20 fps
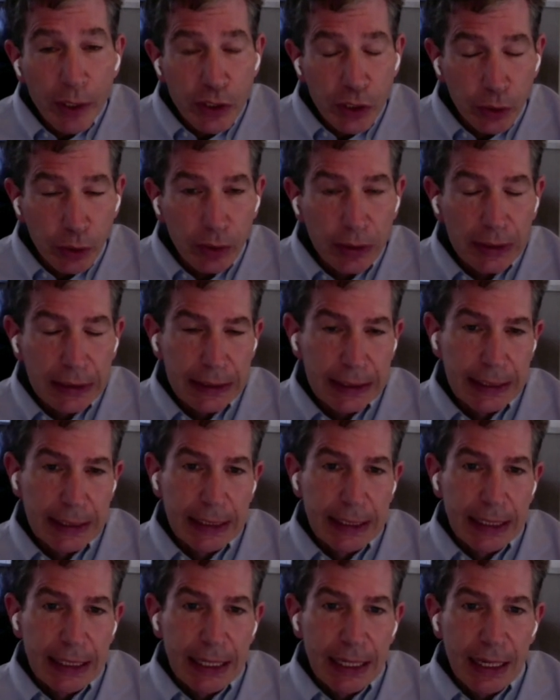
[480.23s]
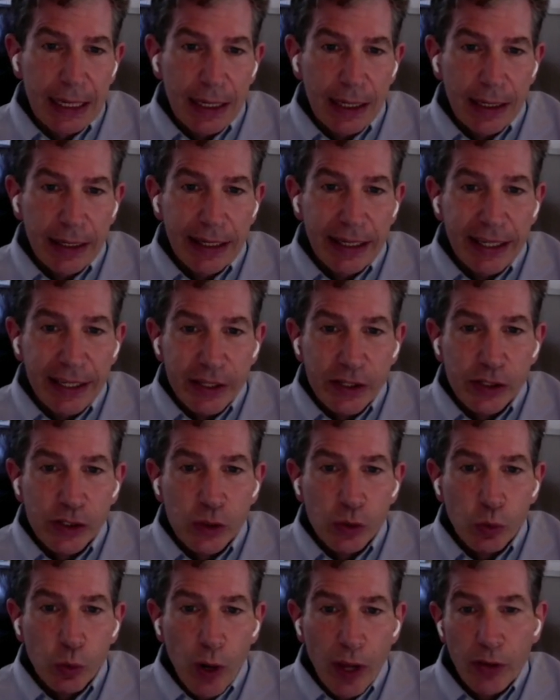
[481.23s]
going to, uh,
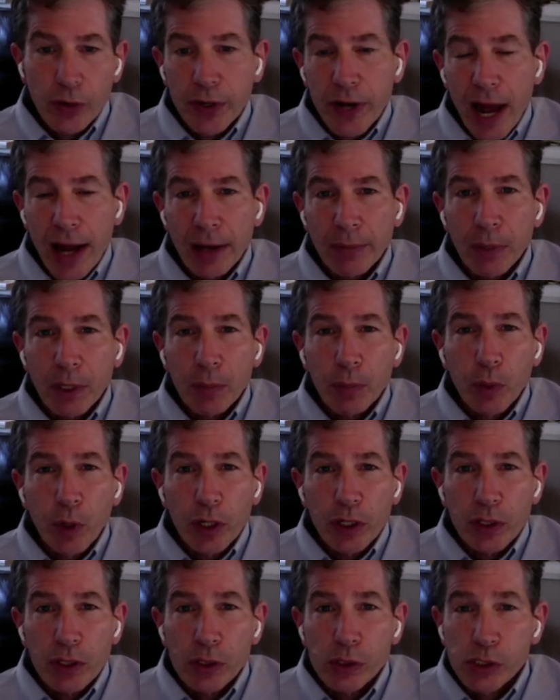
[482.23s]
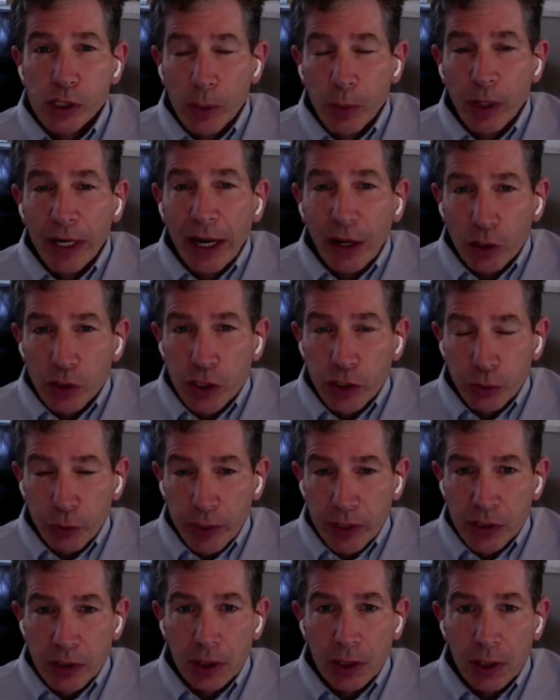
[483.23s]
is whether or not I'm going to put someone else
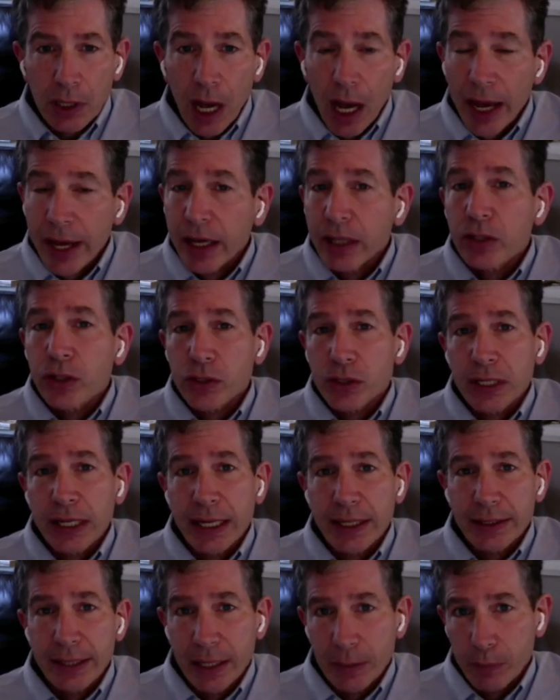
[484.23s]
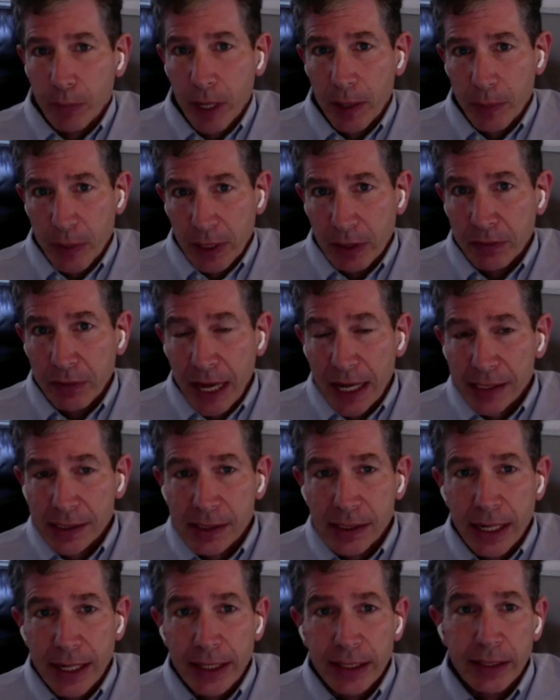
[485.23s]
at risk. I understand that by being
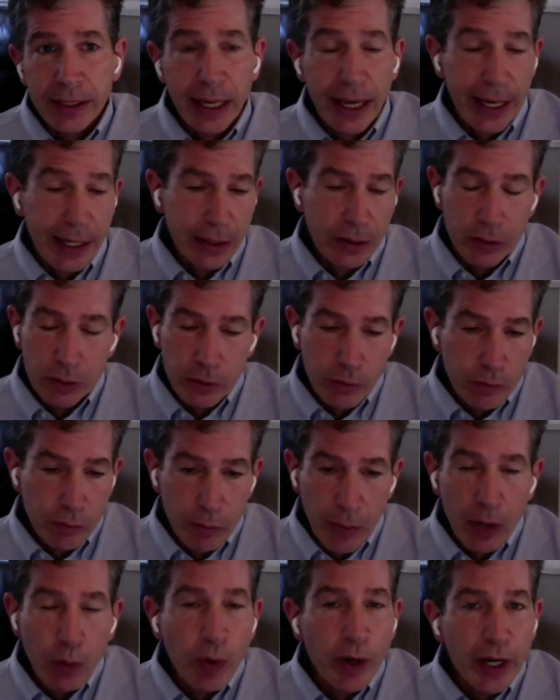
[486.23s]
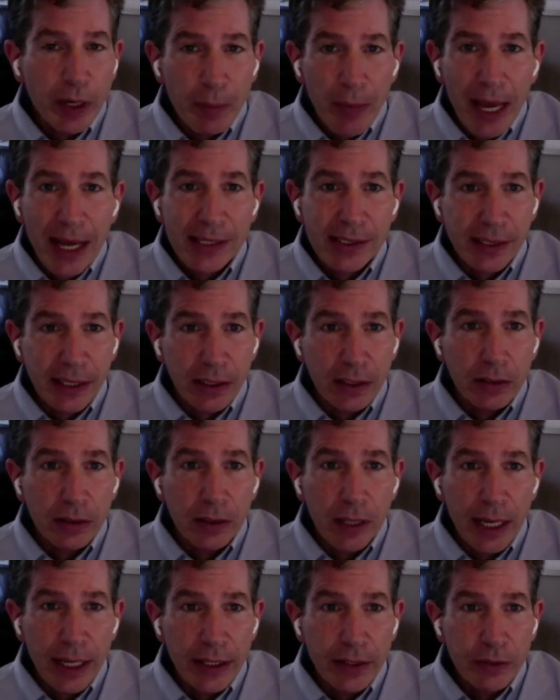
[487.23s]
vaccinated and by wearing a mask
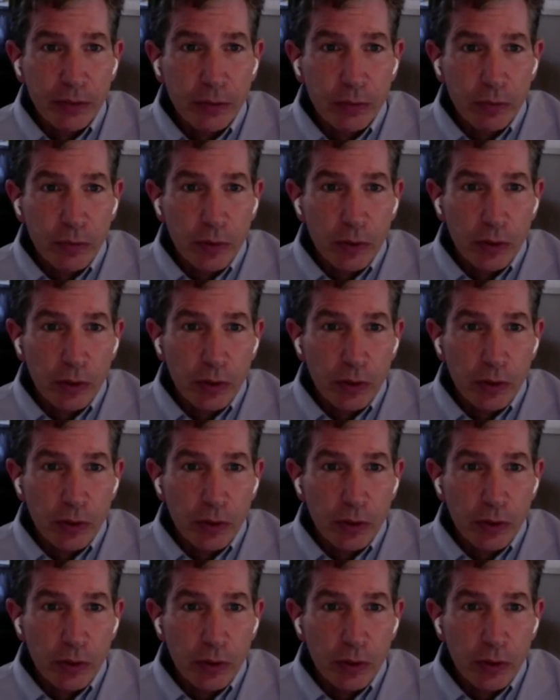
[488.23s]
and, and